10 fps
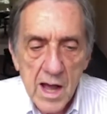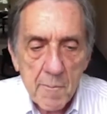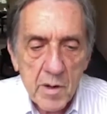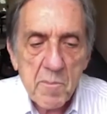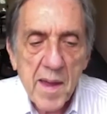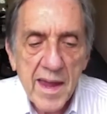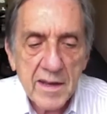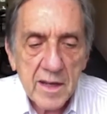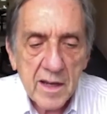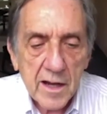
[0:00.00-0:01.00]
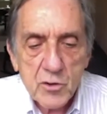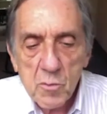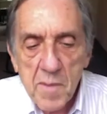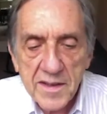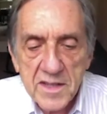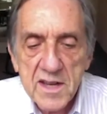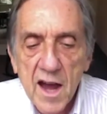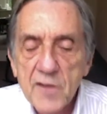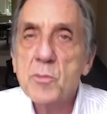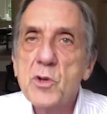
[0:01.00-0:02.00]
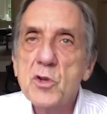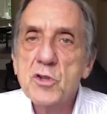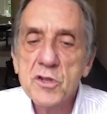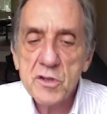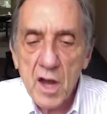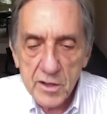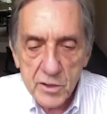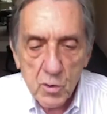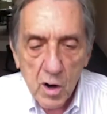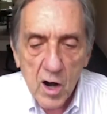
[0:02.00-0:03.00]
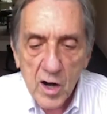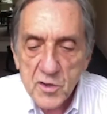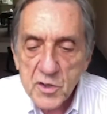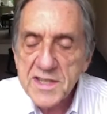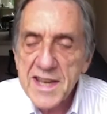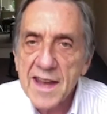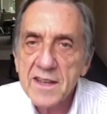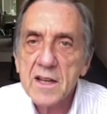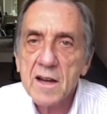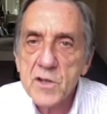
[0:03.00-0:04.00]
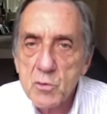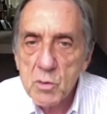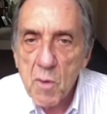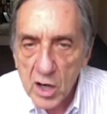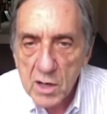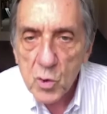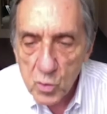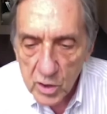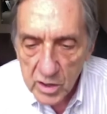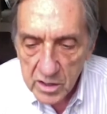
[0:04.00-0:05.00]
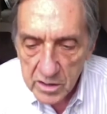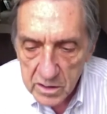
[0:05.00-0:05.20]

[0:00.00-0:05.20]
but made a tremendous contribution to our understanding of this remarkable work.